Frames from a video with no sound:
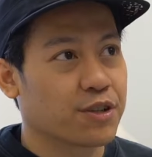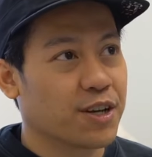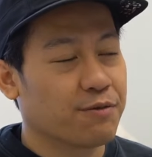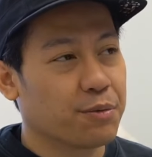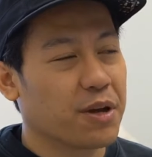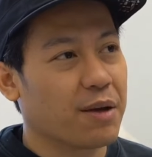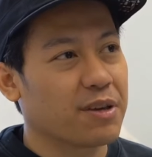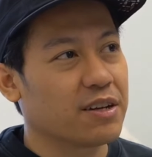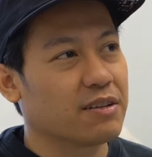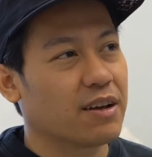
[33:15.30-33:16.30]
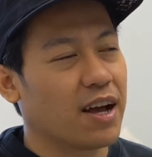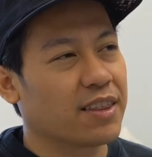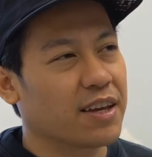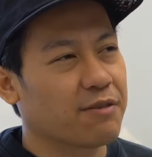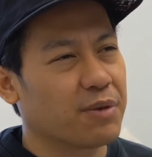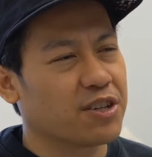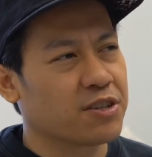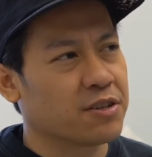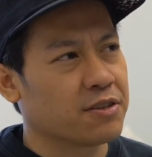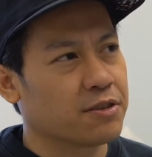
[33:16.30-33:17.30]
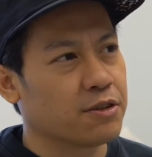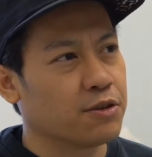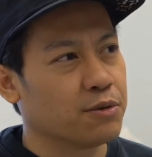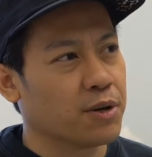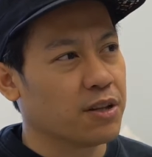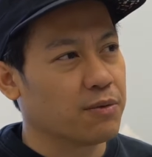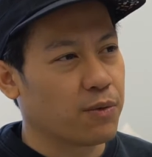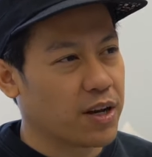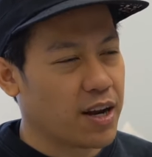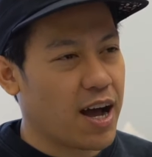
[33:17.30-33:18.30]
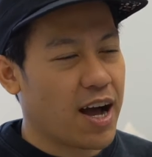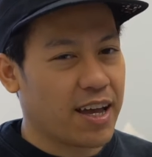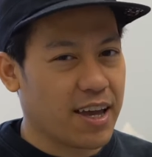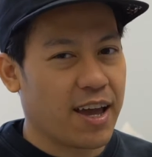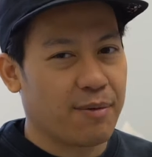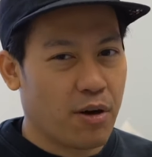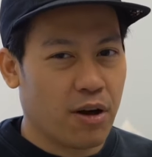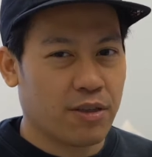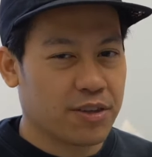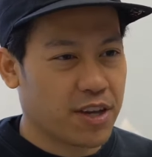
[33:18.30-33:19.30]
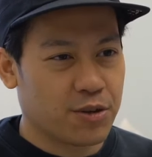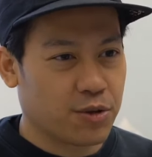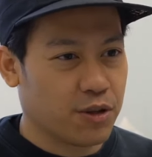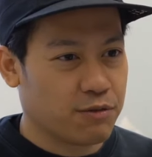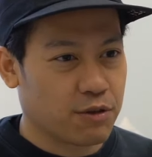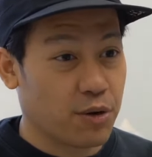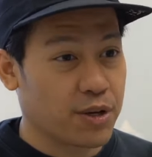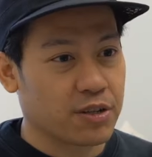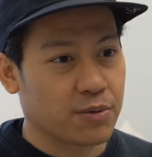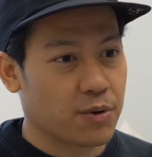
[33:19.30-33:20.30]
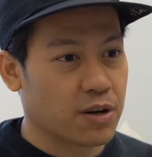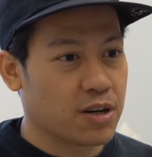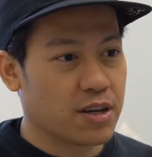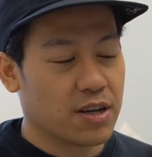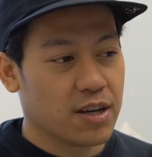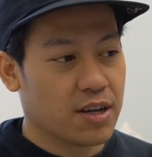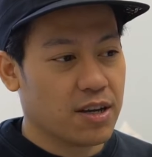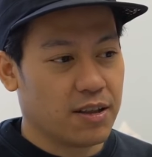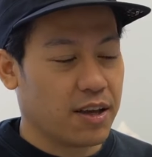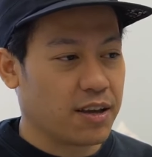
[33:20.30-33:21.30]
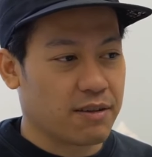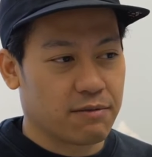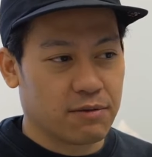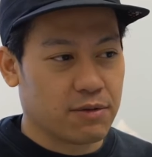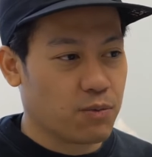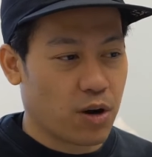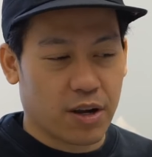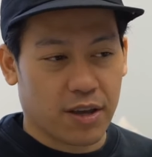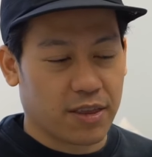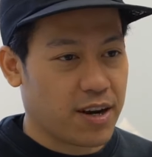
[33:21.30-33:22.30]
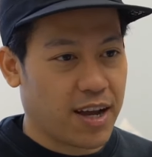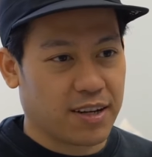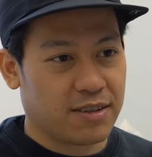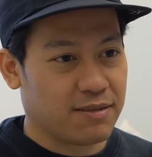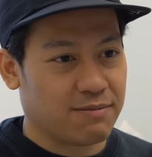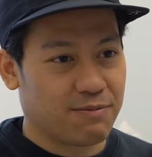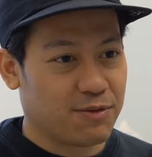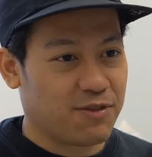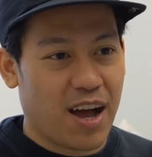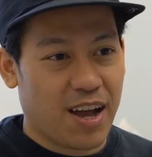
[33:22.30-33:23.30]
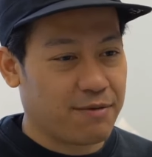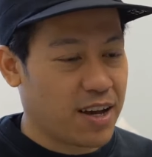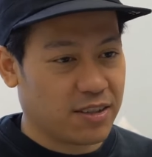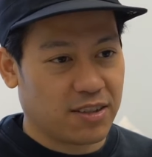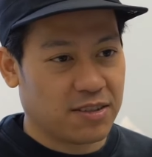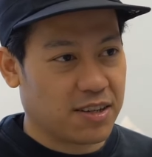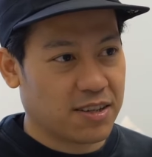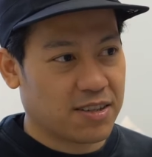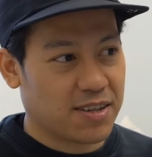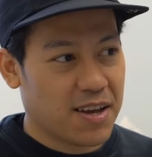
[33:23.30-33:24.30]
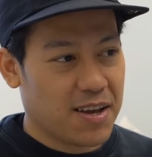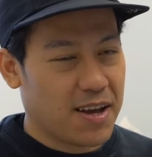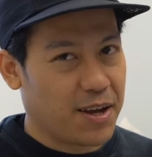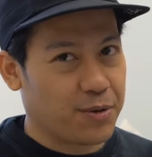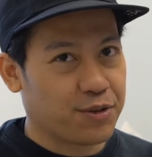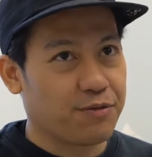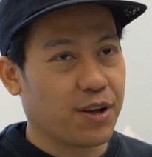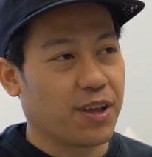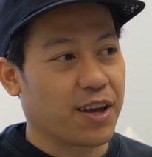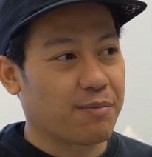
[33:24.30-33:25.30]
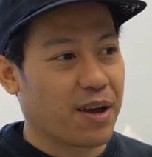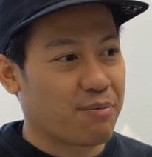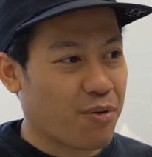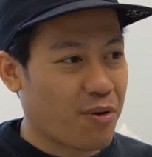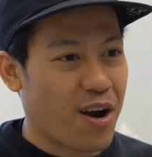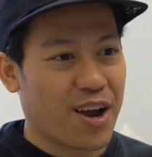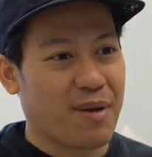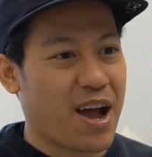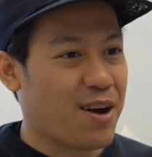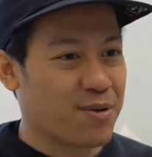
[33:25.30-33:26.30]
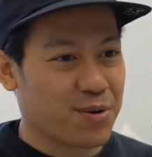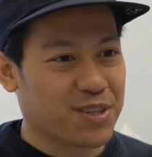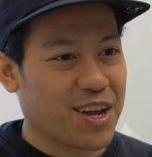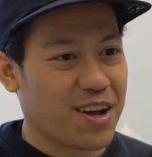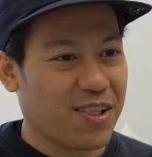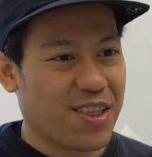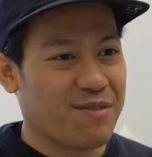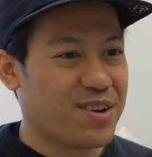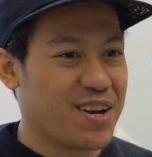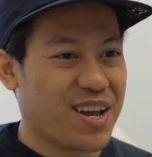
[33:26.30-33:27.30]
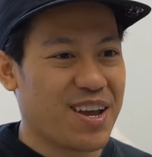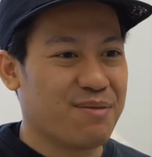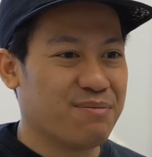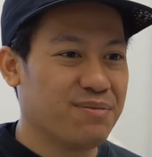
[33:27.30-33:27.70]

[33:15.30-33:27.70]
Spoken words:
time for me. I mean, I think I've mentioned this to you, but when I am on the schedule of going to work, like working the 9 to 5, 9 to 6, I always felt like my prime hour was like 11 a.m.